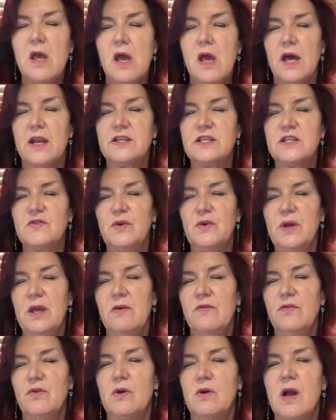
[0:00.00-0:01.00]
And I just feel here
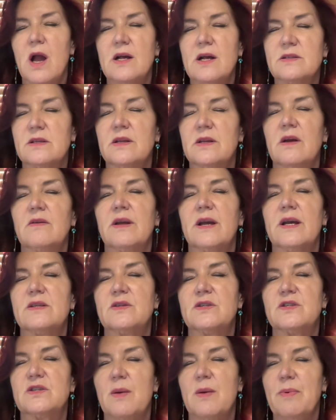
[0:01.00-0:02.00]
of your cousin, okay? So
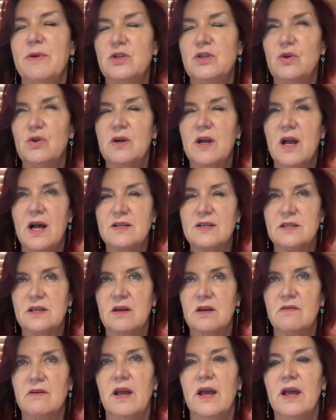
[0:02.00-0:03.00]
just tap into your cousin,
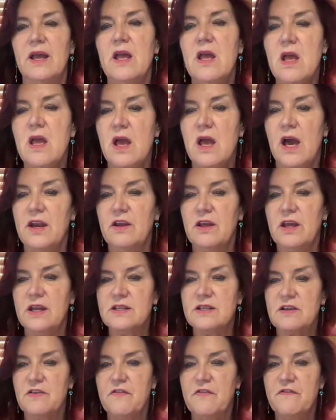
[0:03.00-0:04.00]
okay? And again,
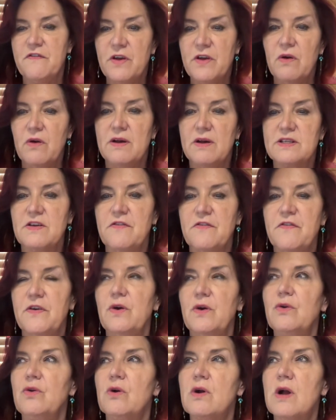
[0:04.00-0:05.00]
as I
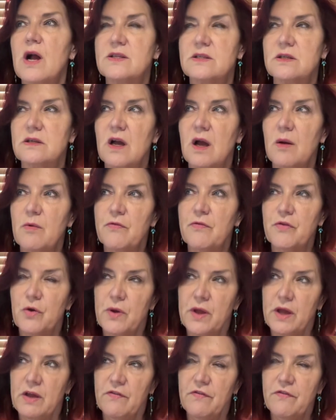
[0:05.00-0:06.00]
feel your cousin come through
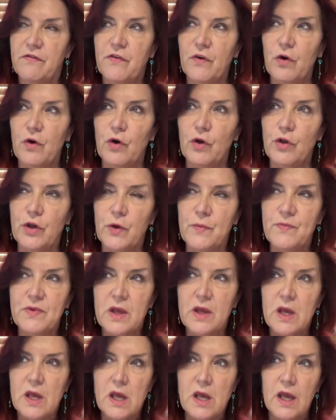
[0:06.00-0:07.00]
here for you,
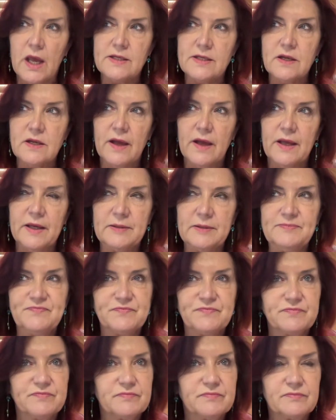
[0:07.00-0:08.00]
it's like
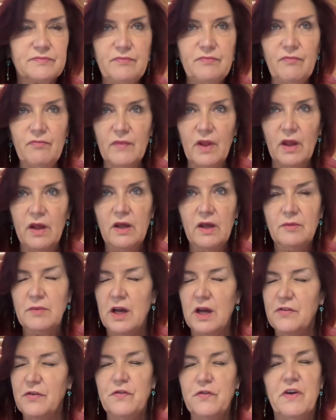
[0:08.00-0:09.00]

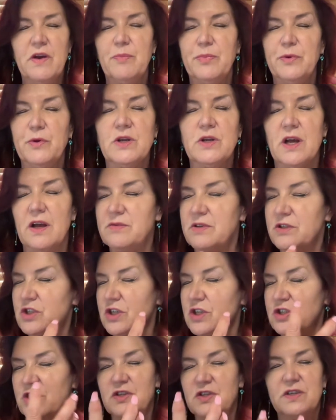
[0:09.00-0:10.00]
I feel very beautiful.
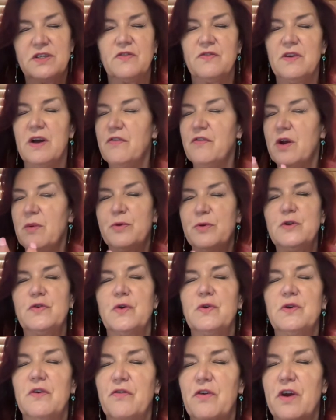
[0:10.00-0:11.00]
She shows herself a very
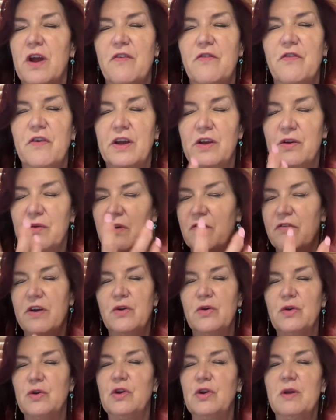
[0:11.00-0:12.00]
beautiful, a very
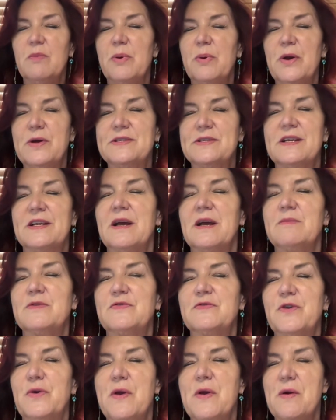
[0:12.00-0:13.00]
good looking person that comes
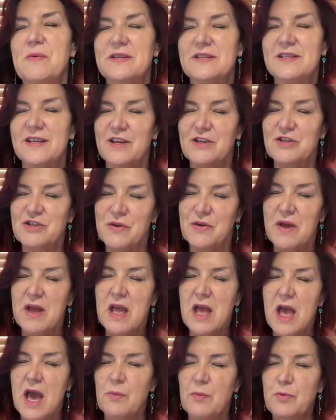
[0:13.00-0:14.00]
through here on the stage to you,
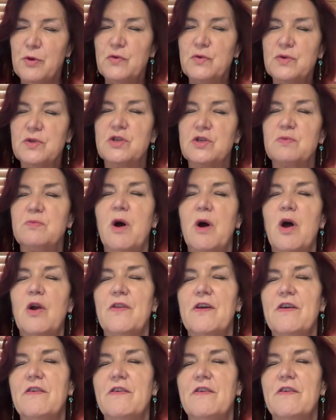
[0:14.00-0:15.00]
and a beautiful smile on
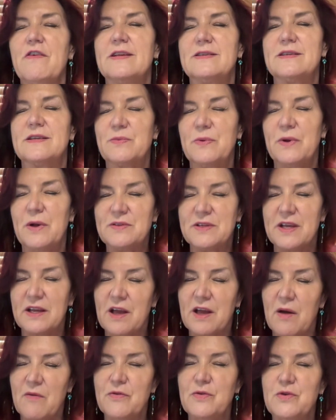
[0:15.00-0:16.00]
their face as well as they
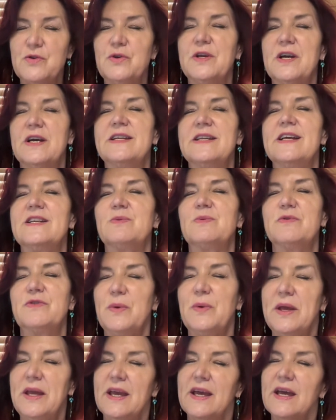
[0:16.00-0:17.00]
come through to connect with you
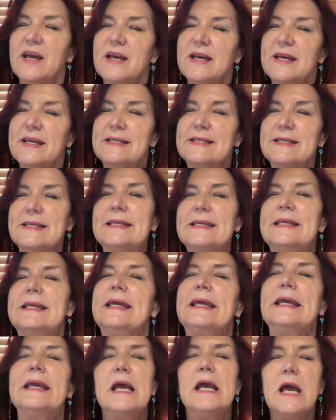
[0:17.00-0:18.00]
here,
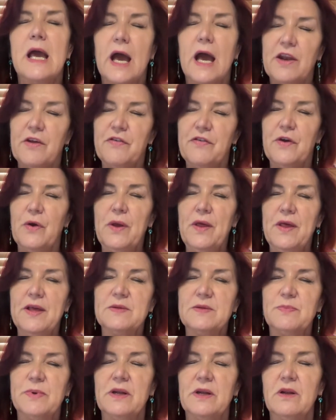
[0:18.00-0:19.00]
Tani. And I feel
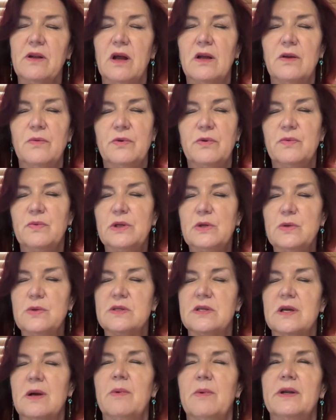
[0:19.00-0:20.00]
here's been like we lose
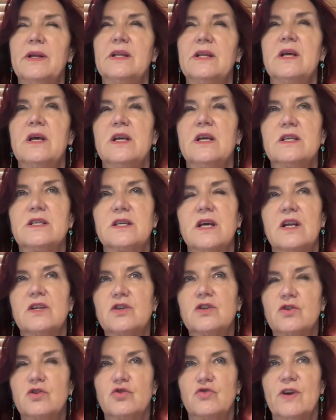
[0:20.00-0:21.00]
someone in
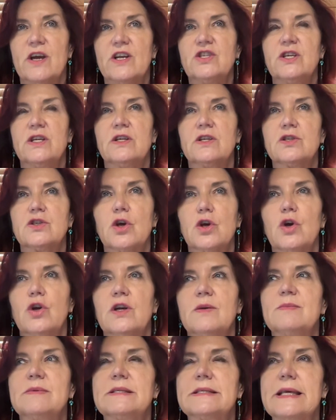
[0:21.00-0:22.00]
such tragic
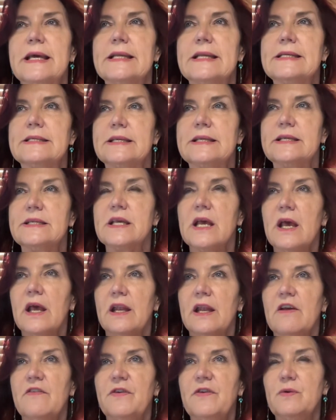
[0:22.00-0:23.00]
circumstances.
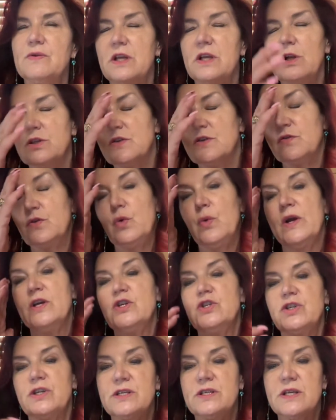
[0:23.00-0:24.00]
There feels here lots of
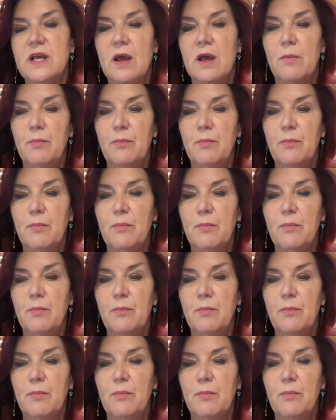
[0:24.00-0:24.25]
questions